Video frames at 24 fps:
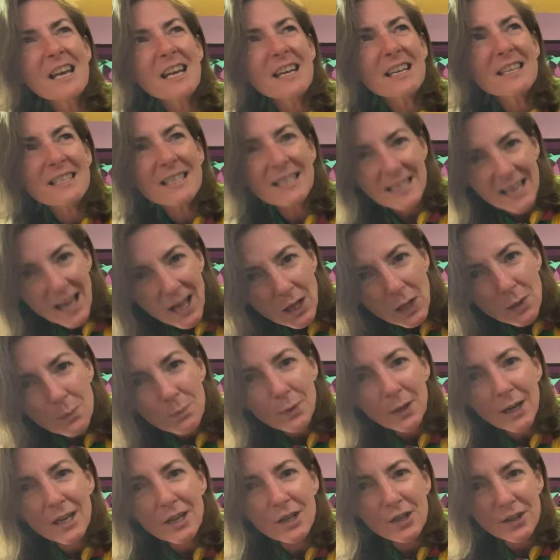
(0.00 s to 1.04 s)

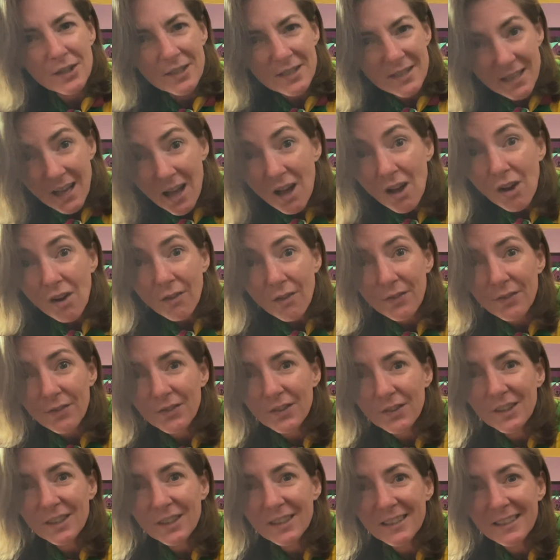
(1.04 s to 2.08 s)
celebrate yourself?
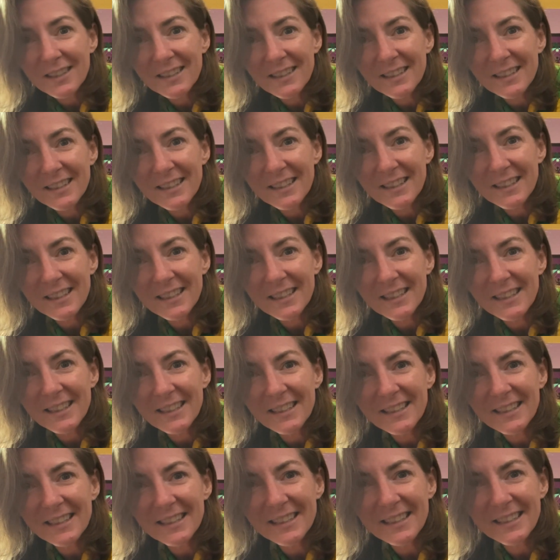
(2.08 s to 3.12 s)

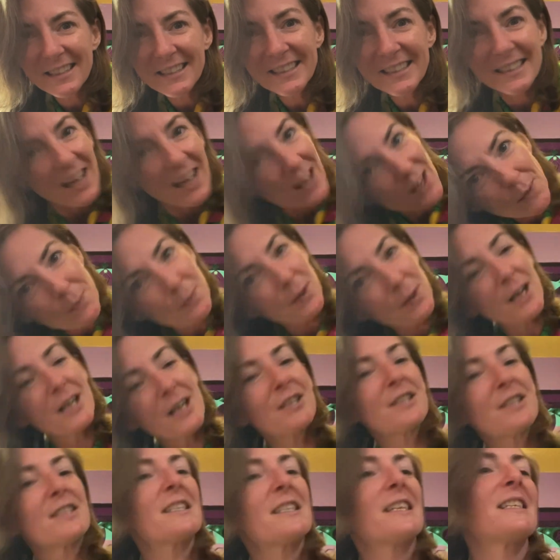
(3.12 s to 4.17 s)
Celebrate
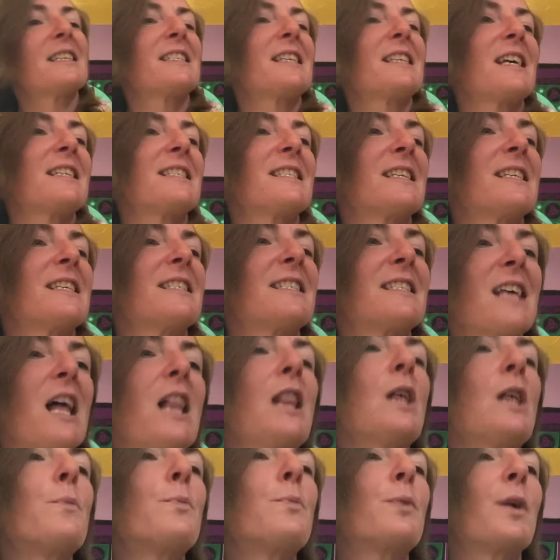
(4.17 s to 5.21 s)
your successes,
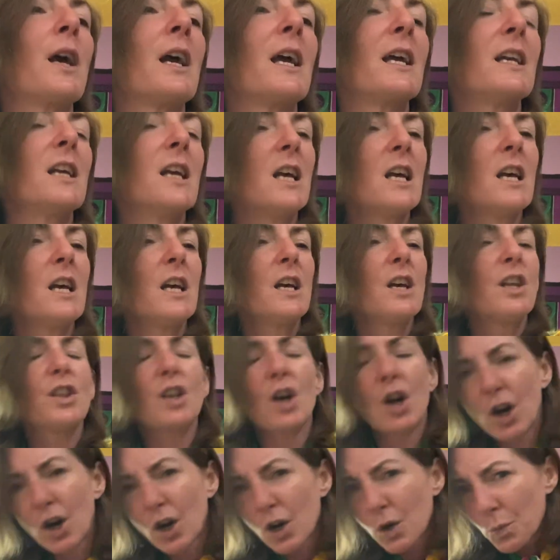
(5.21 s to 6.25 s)
celebrate the
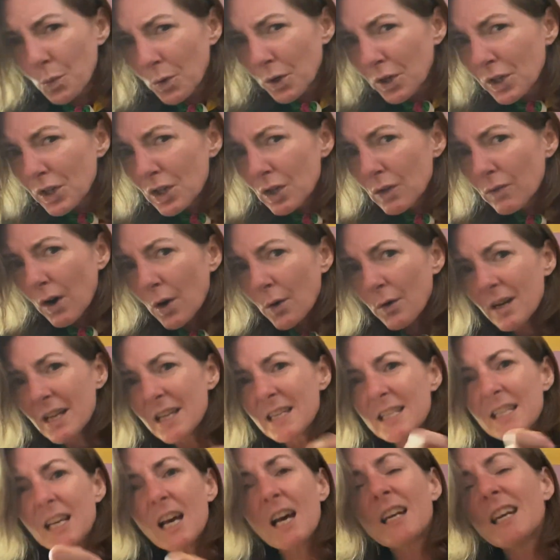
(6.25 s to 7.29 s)
hard work you've already
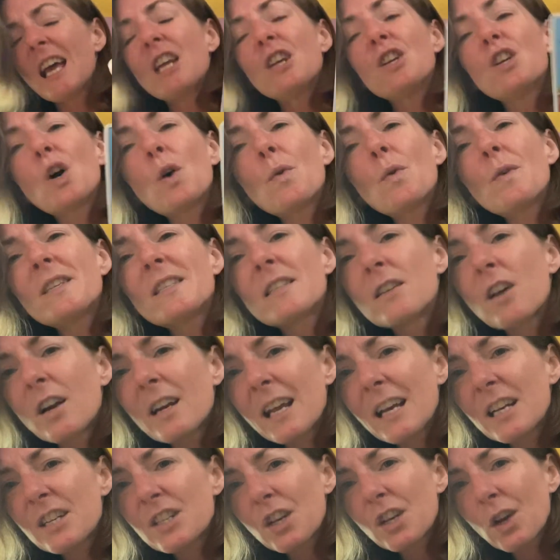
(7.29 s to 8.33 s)
done. And no, it's not
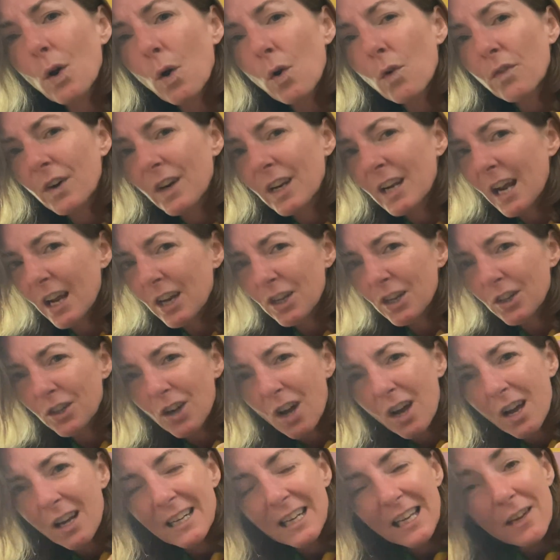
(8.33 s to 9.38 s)
actually over yet. You're
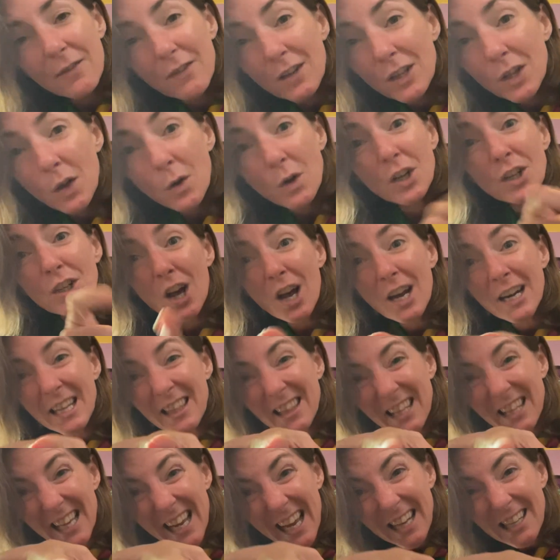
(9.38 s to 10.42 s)
not, even though you're not at
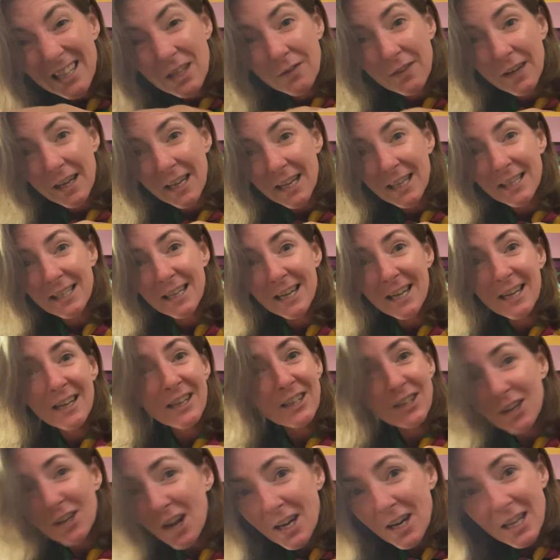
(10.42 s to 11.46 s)
the end of it,
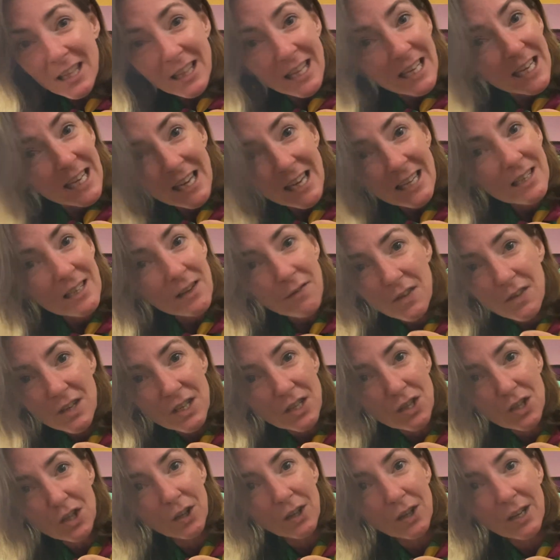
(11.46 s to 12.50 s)
you're not at the end of this
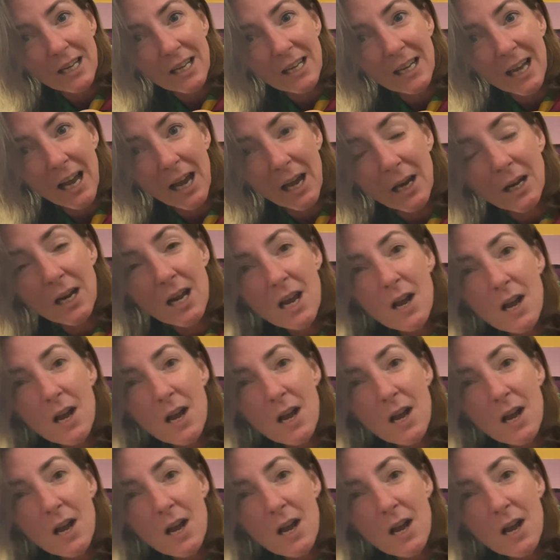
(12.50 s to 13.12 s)
journey yet.